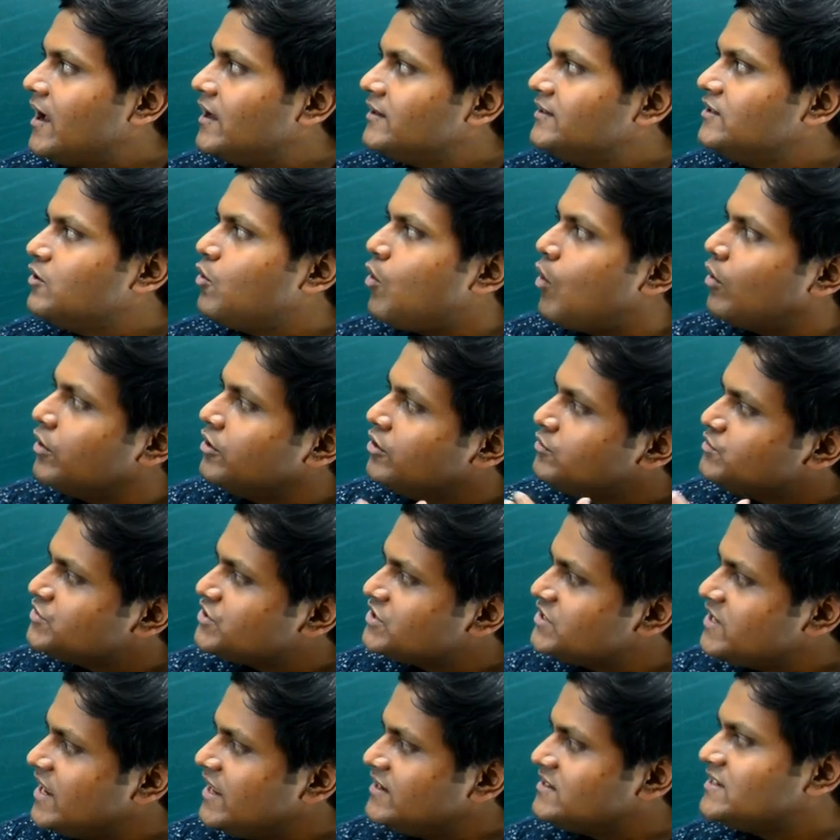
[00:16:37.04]
the quantum
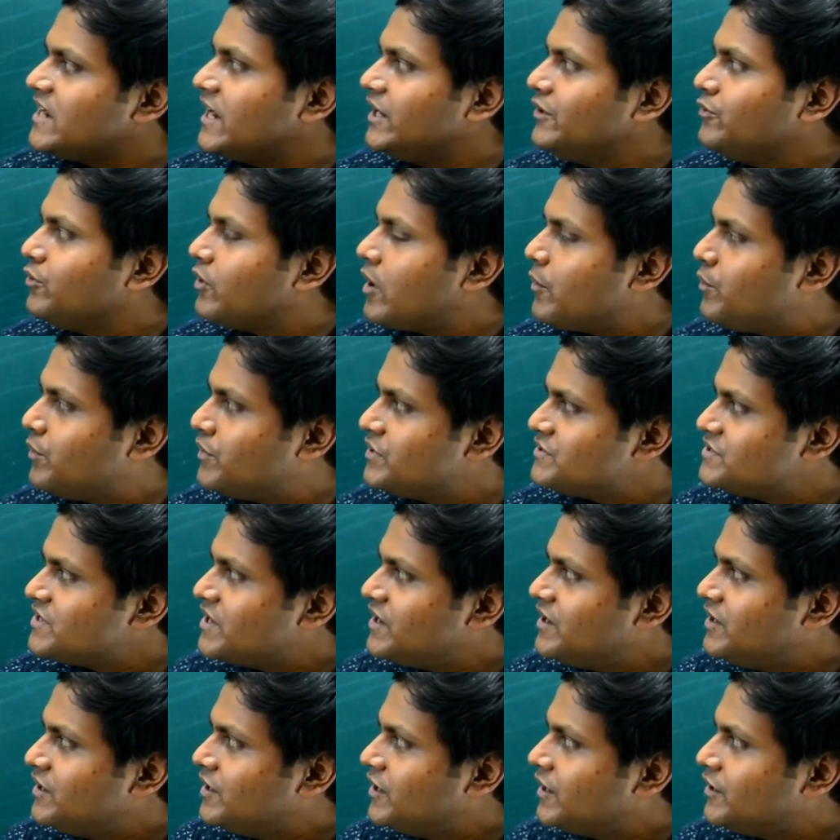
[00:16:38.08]
states that you represent
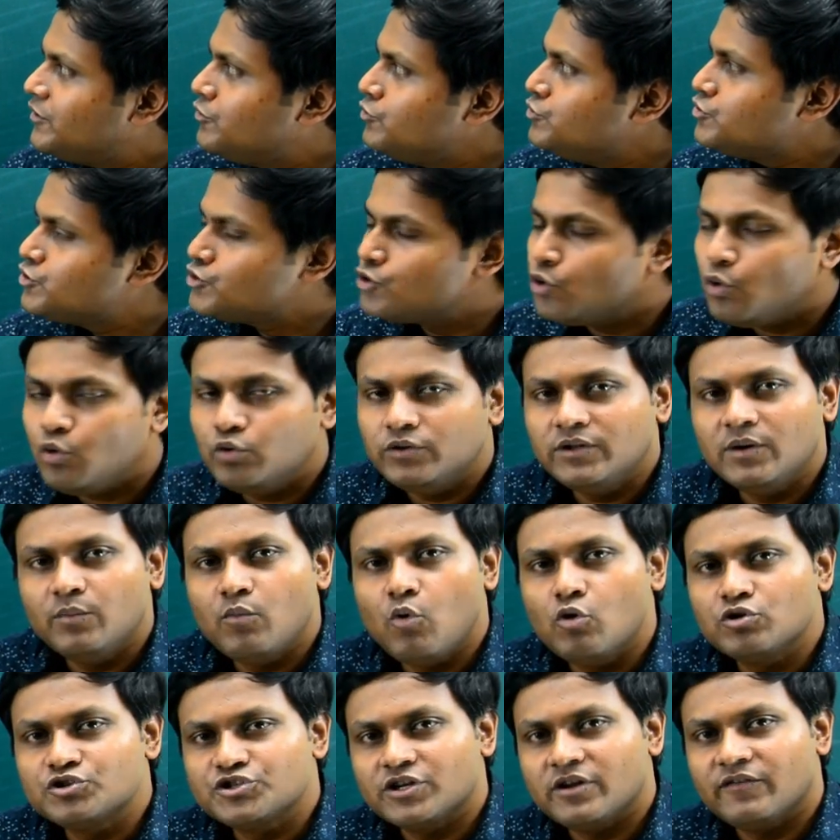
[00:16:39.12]
to show the
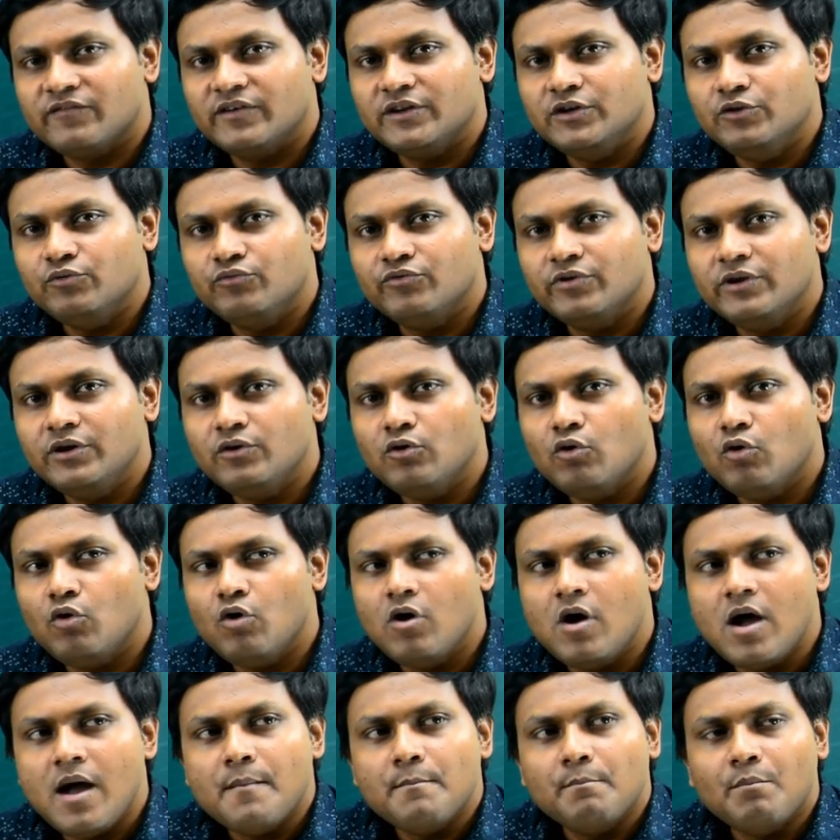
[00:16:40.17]
motion of a
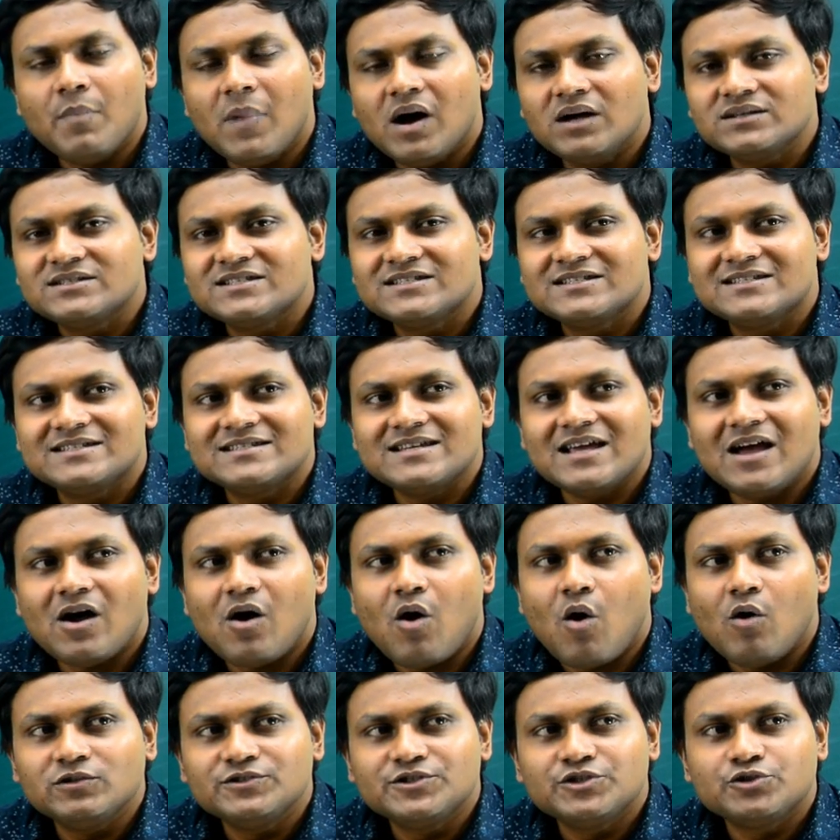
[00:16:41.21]
neutrino must
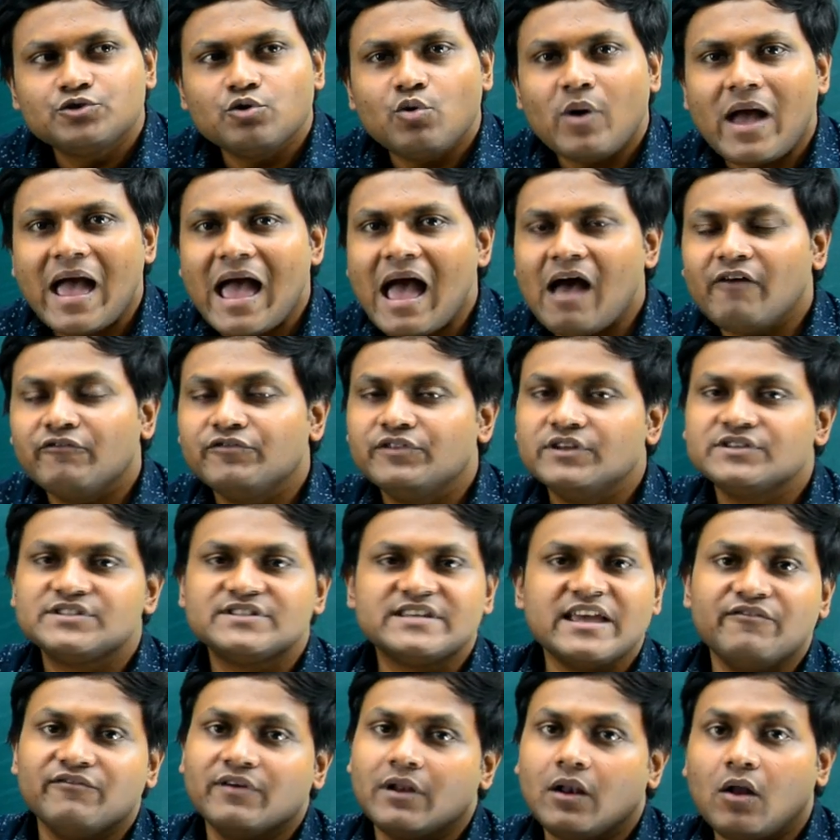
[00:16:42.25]
also have the
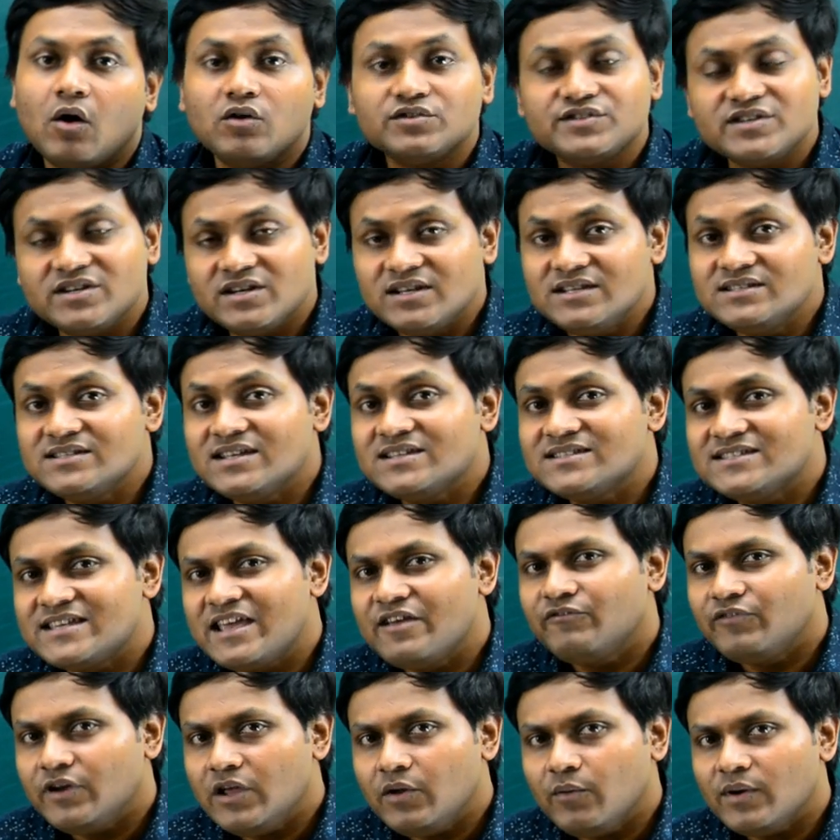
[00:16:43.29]
same velocities and
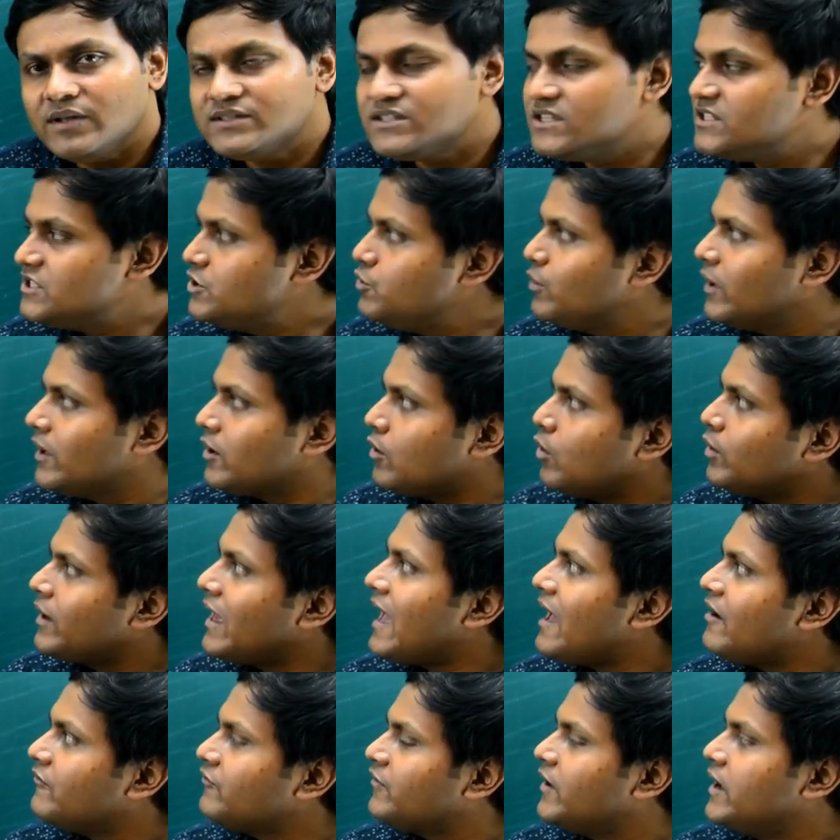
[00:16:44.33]
same frequencies. You cannot
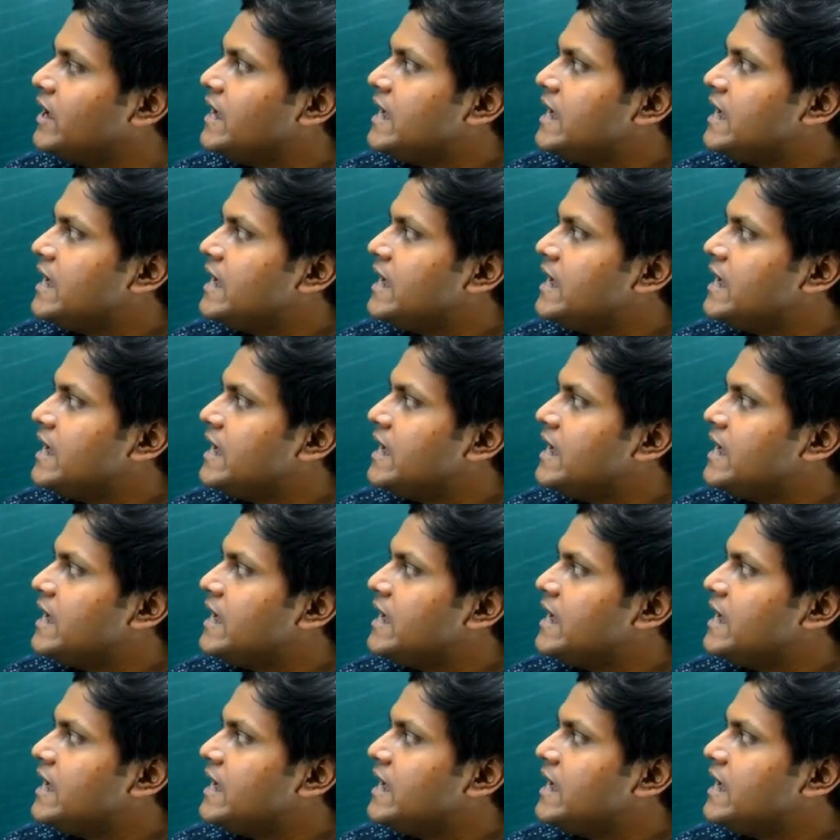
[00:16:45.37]
have